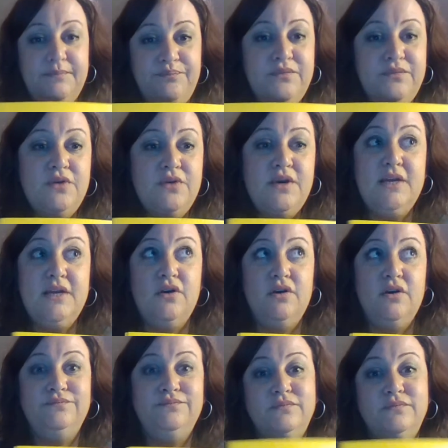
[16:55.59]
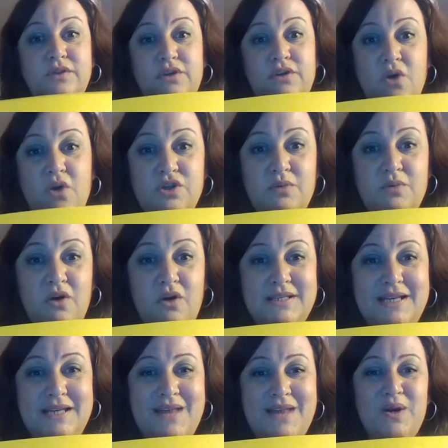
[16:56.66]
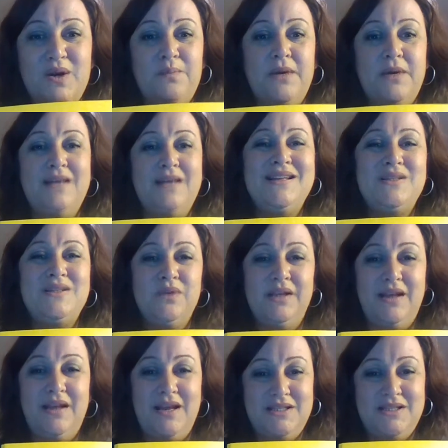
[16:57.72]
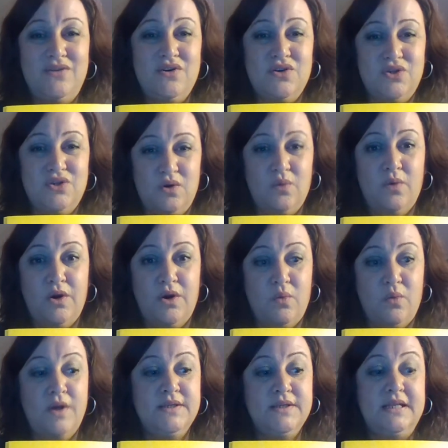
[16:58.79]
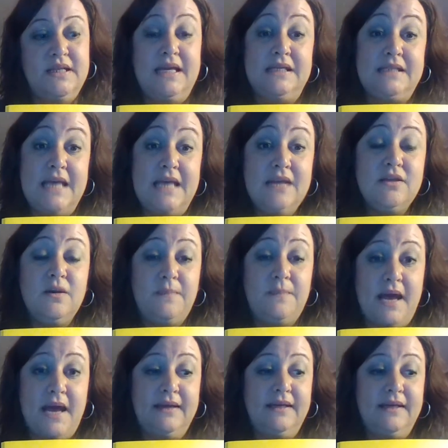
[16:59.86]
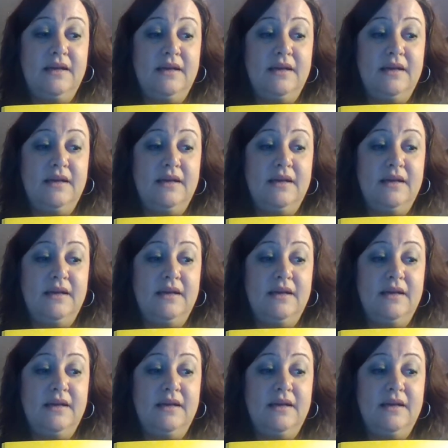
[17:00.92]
you could either coach them all together, but it's really nice if you can do it one-on-one so they can take their packet,